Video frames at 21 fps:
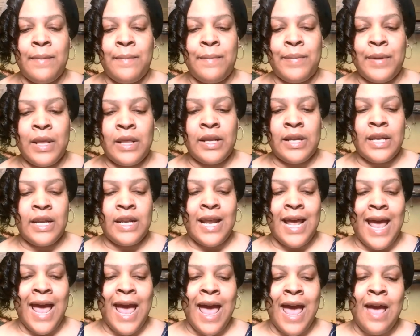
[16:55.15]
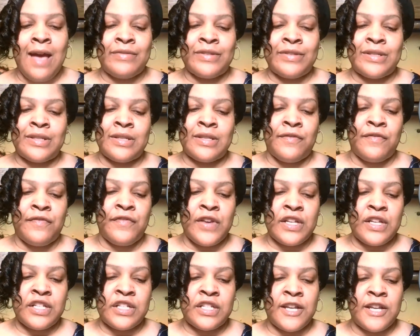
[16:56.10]
ability to have
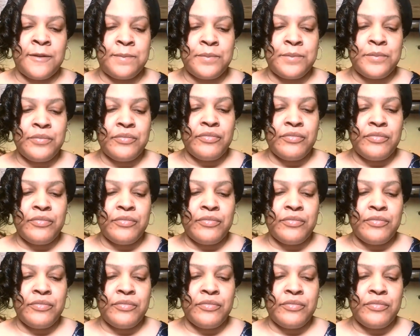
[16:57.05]
sufficient